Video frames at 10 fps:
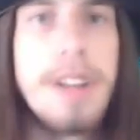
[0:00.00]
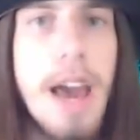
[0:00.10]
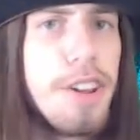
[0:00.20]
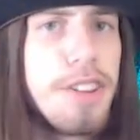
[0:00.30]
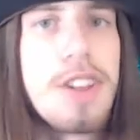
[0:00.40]

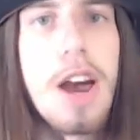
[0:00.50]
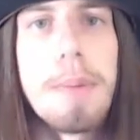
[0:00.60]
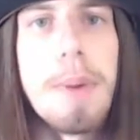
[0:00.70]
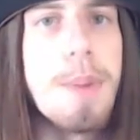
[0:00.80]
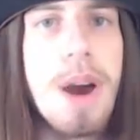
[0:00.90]
Now let's talk
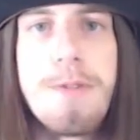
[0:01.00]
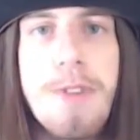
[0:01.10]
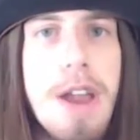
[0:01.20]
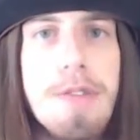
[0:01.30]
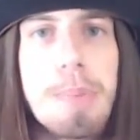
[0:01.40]
about my
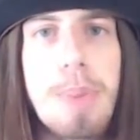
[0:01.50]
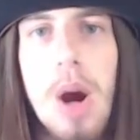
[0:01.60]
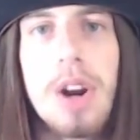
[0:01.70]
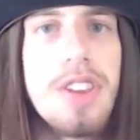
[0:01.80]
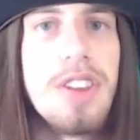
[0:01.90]
favorite
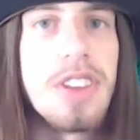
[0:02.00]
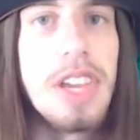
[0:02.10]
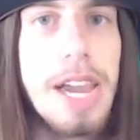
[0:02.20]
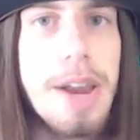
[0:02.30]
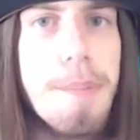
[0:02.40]
part of this
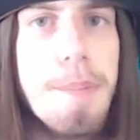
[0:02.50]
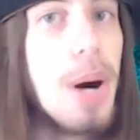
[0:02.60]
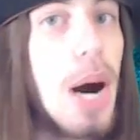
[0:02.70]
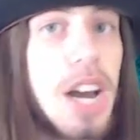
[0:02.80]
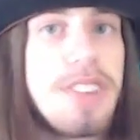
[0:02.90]
game,
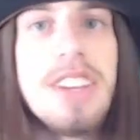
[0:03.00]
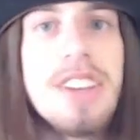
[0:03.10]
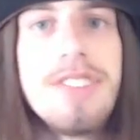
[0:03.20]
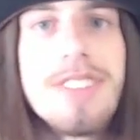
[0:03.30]
bosses!